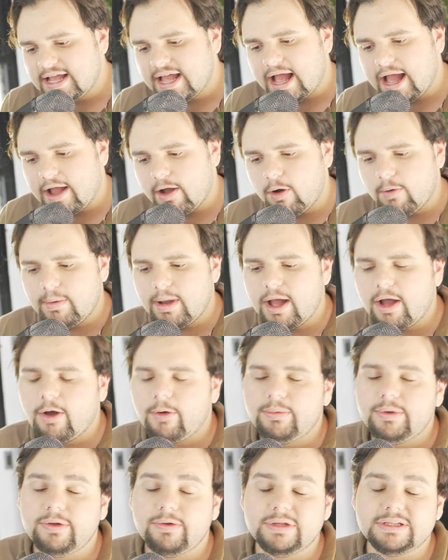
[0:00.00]
I hope I
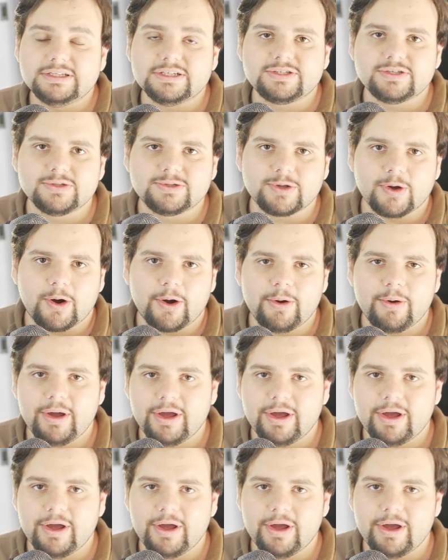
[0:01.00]
helped you in this tutorial,